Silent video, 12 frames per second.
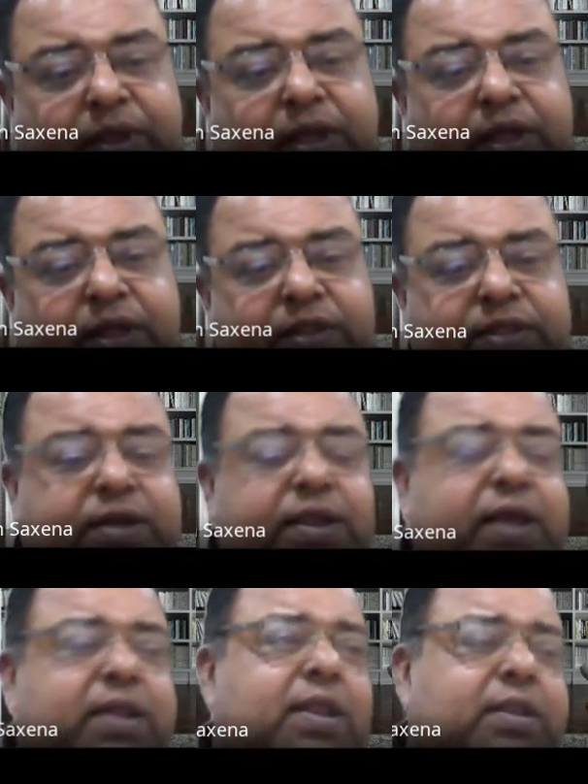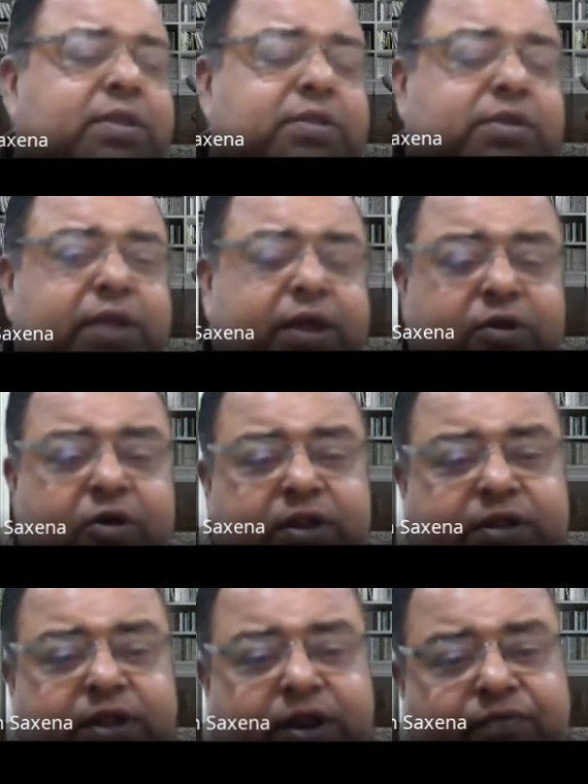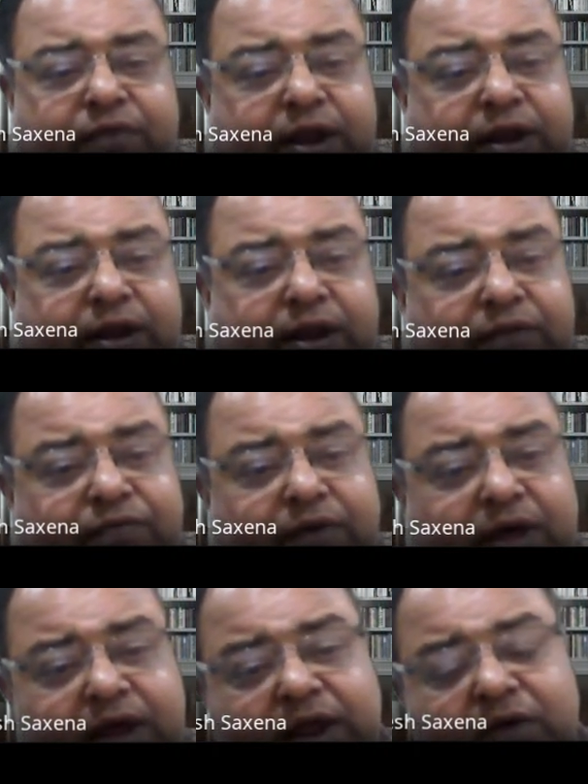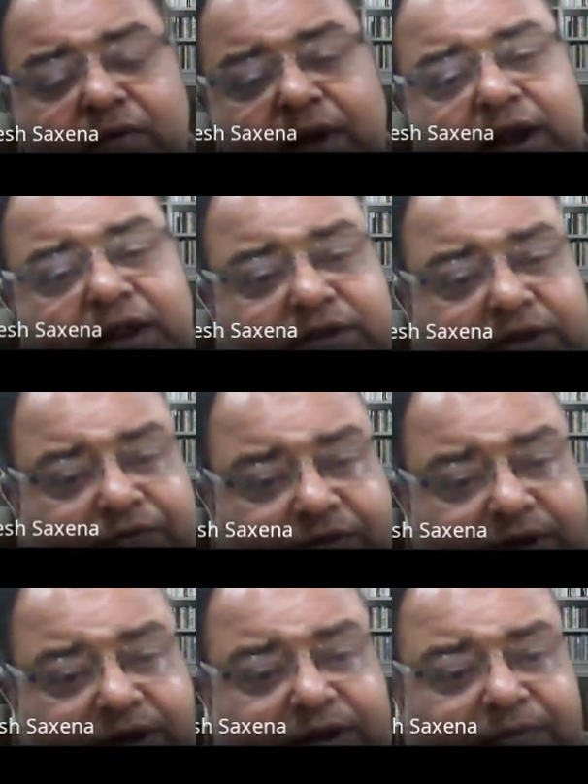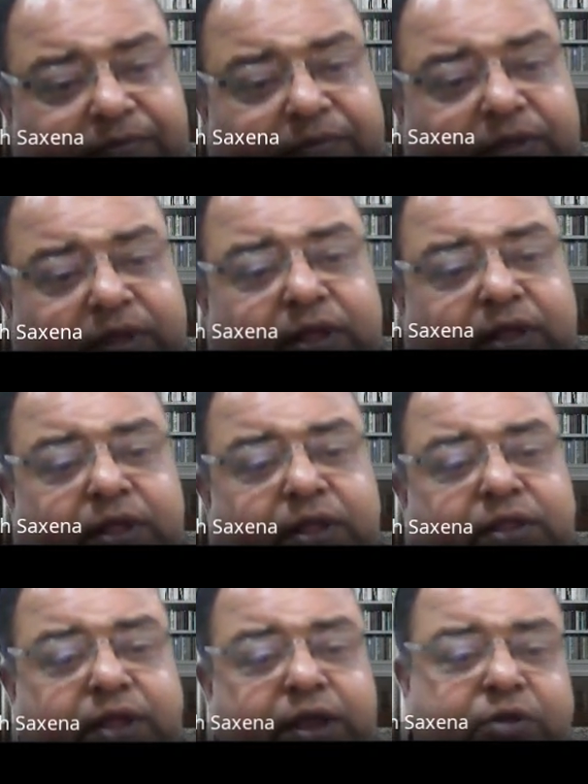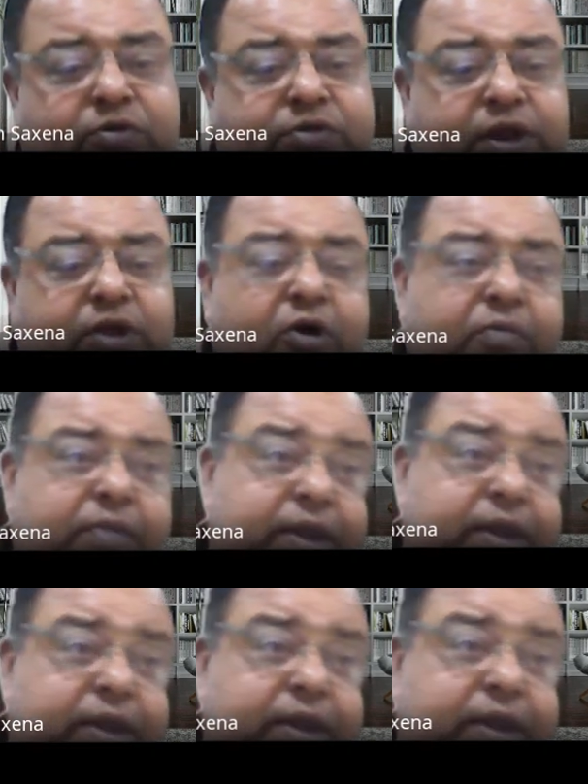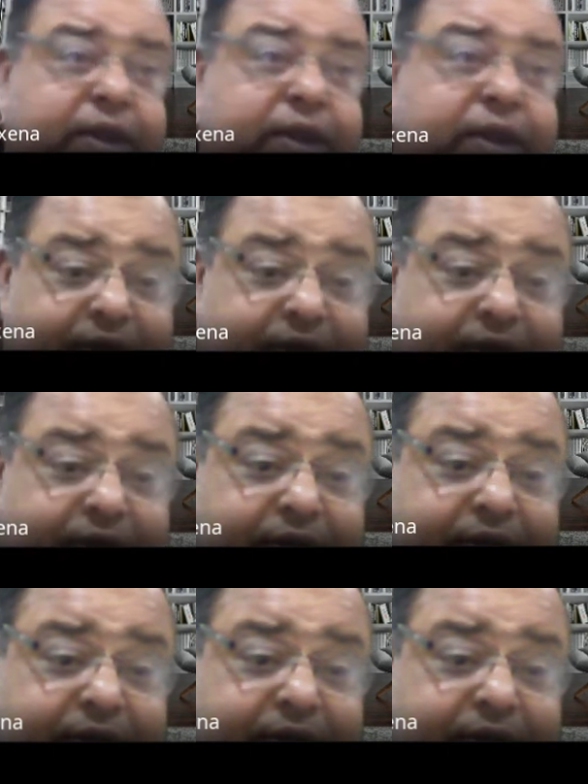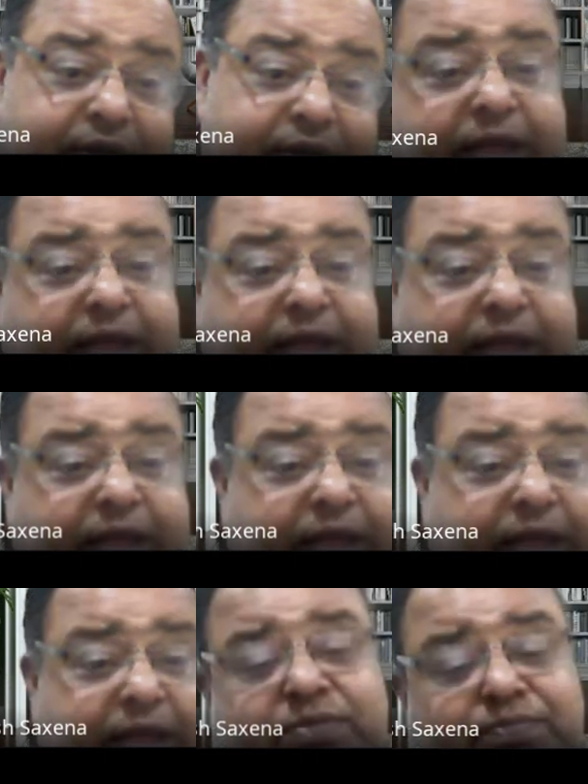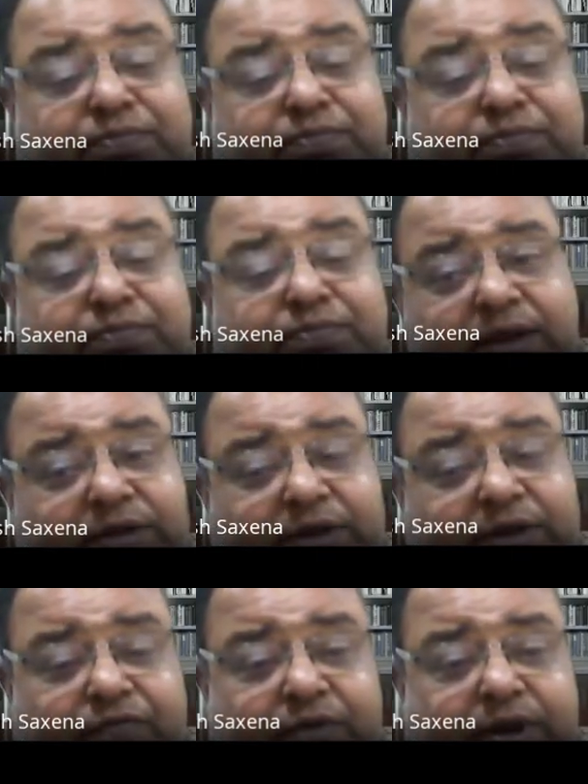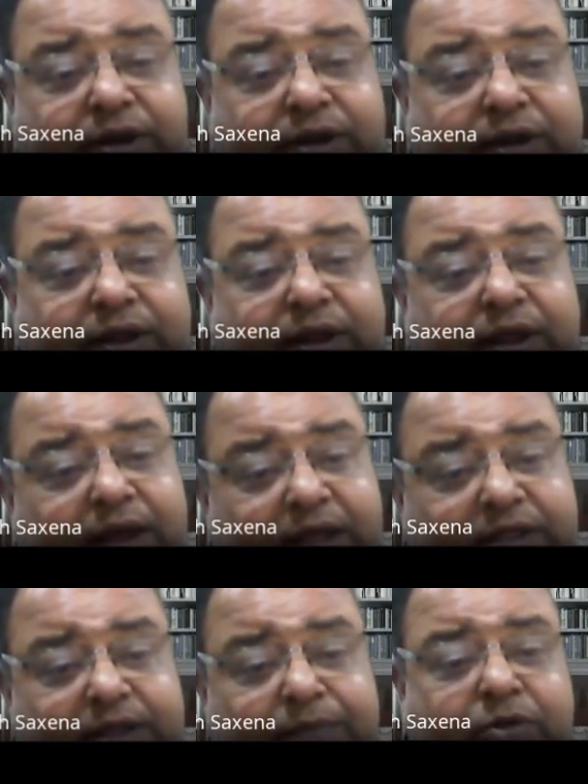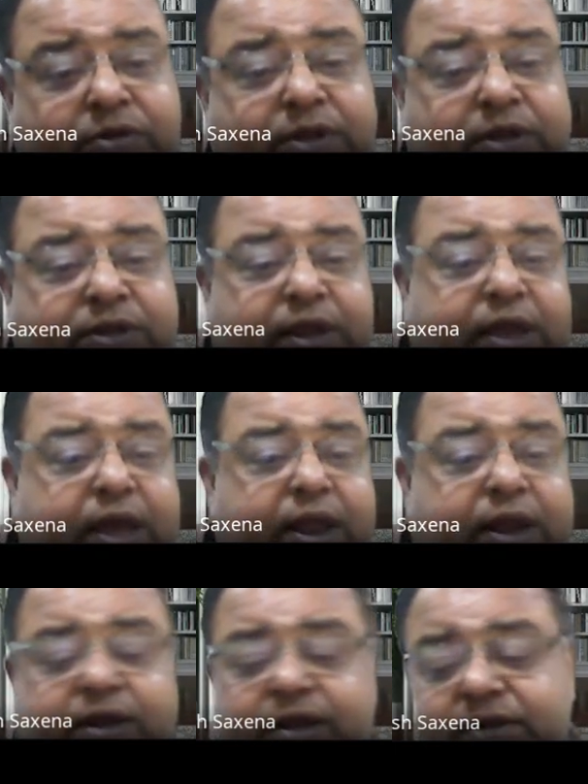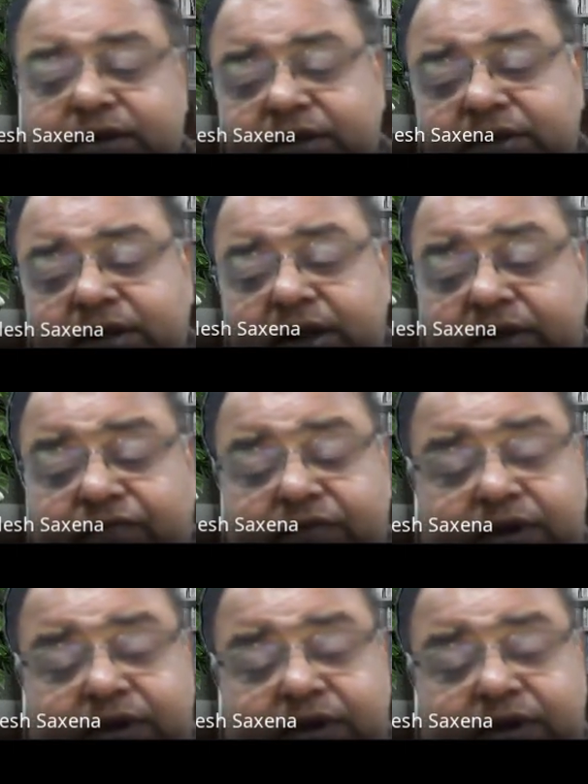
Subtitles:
the technology required is different, the user community is different, the access pattern is different, and the processing characteristics are different.